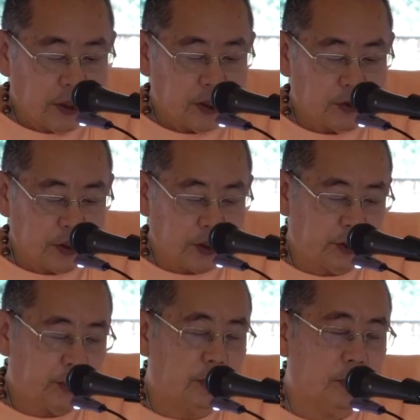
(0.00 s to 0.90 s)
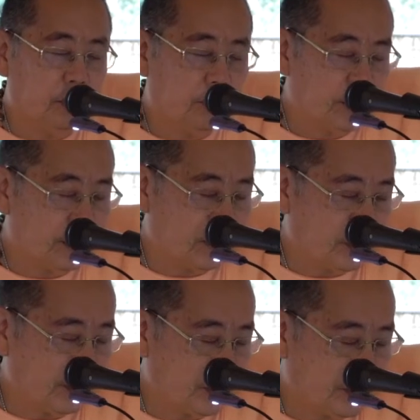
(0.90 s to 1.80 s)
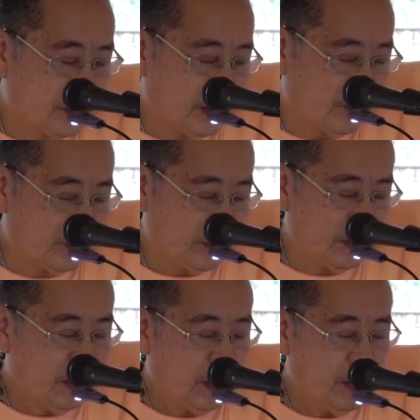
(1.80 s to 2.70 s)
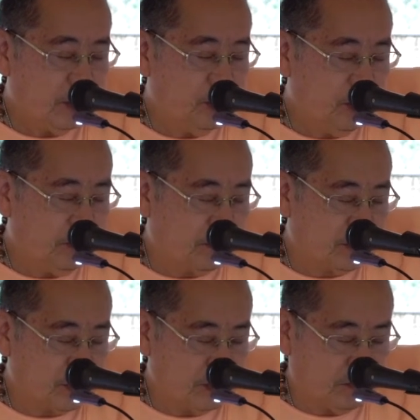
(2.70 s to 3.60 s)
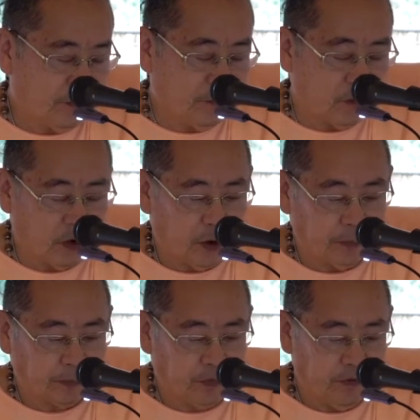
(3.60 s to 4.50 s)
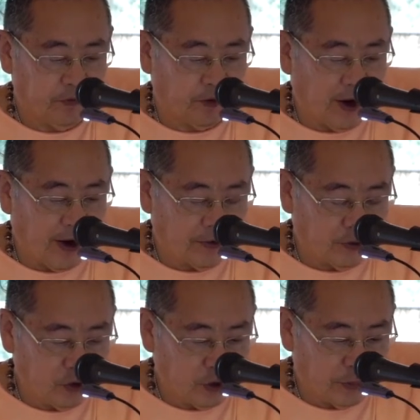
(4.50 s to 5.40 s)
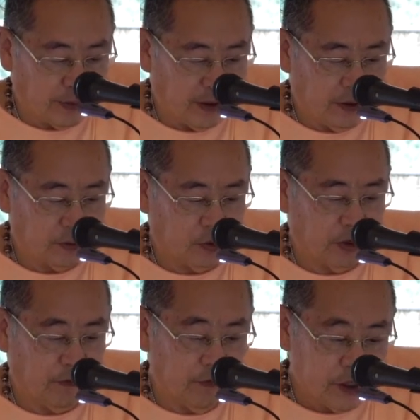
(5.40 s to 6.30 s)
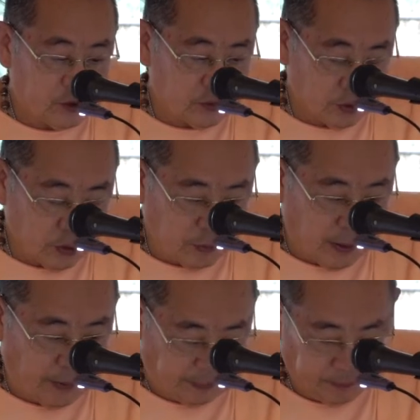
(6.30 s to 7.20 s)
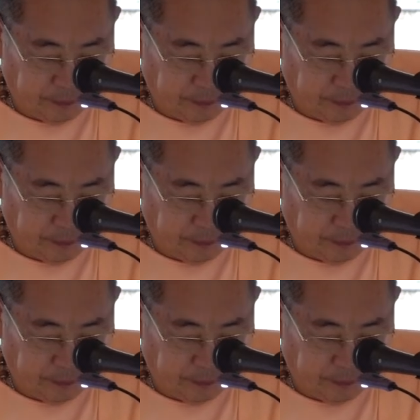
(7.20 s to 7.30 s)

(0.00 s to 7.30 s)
So this continues the description of the universal form Virat Rupa or Vishwa Rupa,